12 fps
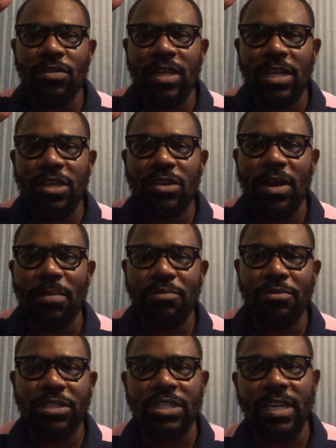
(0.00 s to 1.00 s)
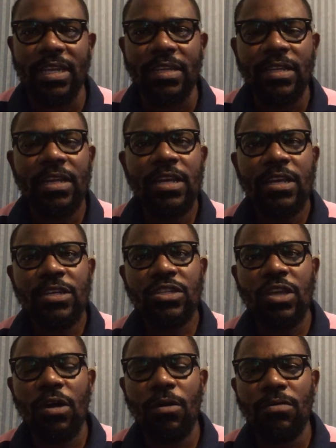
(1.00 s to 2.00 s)
Thank you. I appreciate it.
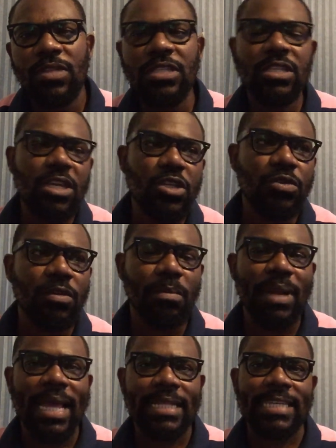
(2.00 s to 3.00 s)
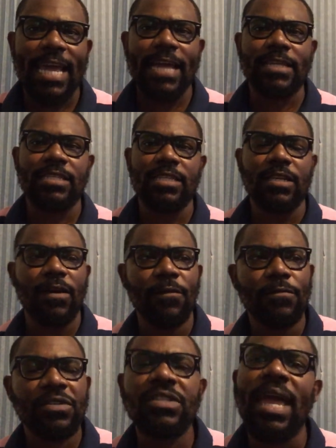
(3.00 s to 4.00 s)
So this issue of black tax,
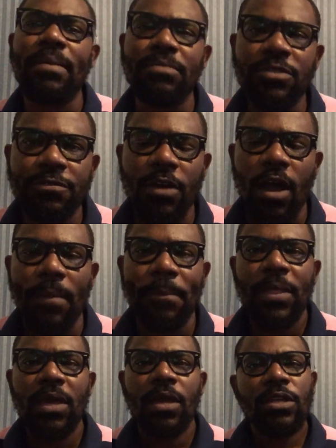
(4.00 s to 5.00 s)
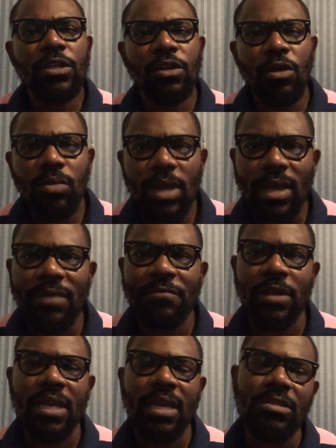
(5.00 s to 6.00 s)
stems from, we
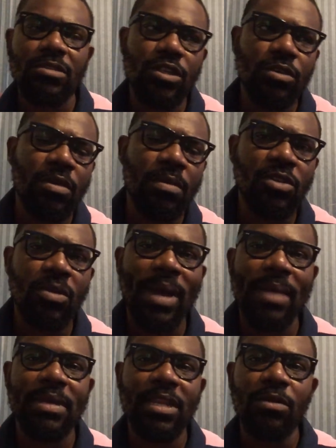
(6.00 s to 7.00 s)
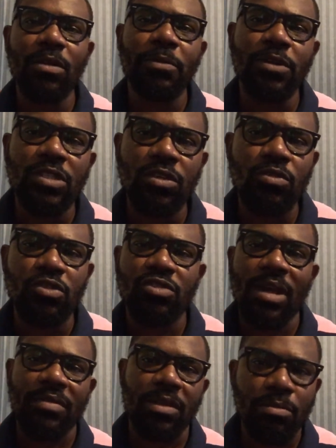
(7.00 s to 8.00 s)
Africans. You might be the only person who's
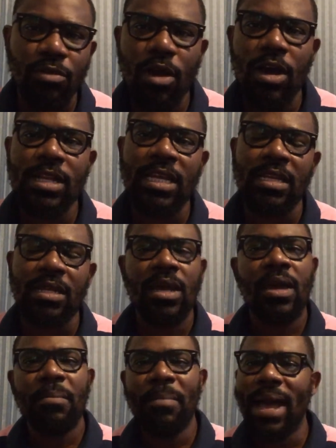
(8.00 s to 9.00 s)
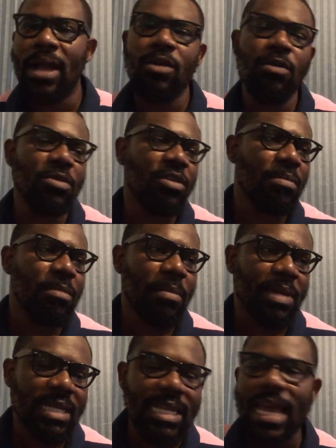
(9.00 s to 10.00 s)
traveled abroad, and back home you got
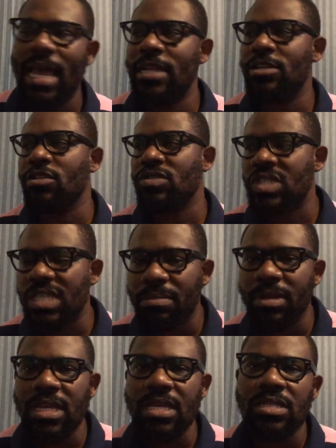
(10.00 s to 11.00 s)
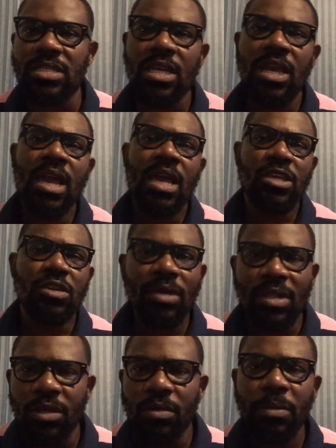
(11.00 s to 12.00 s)
mom and dad, you got siblings.
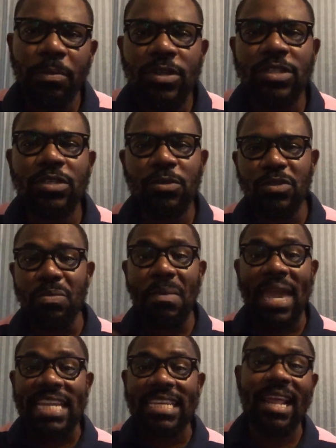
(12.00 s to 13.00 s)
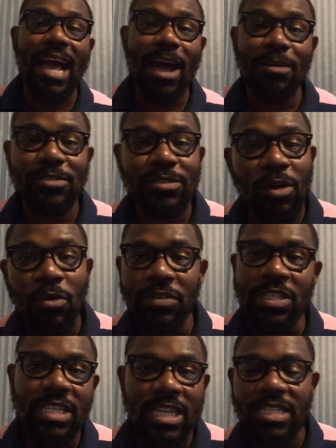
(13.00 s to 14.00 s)
You are the only person who's made it out
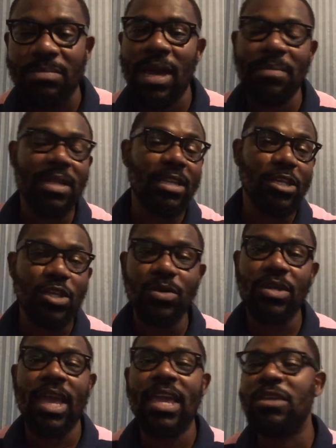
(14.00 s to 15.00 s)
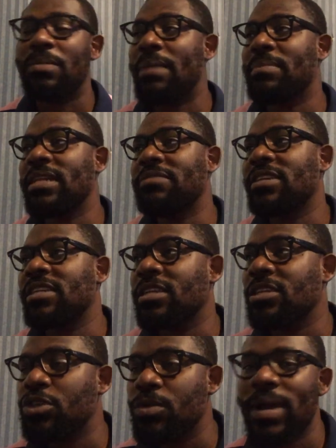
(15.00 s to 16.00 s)
overseas. You might be in the UK, you might be living in
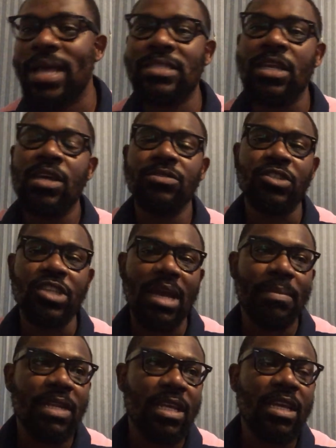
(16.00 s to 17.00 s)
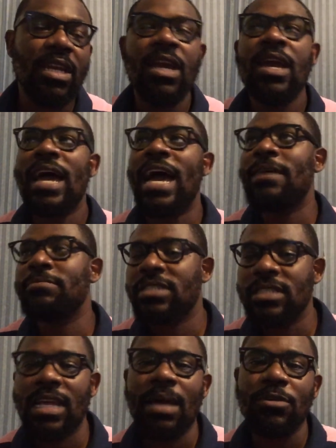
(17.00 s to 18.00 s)
the US, Germany,
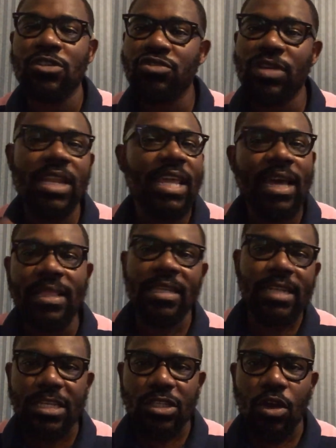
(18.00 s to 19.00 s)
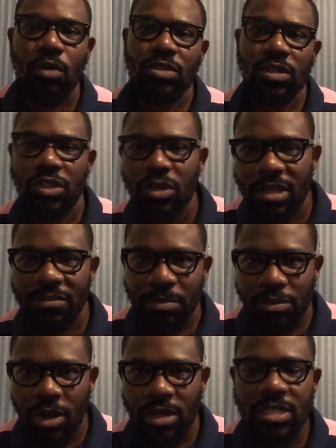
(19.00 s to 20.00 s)
Amsterdam, Australia. The list goes on. You live
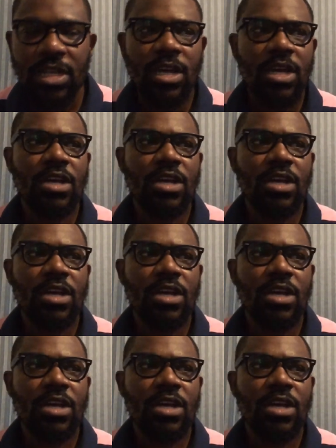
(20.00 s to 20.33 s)
abroad.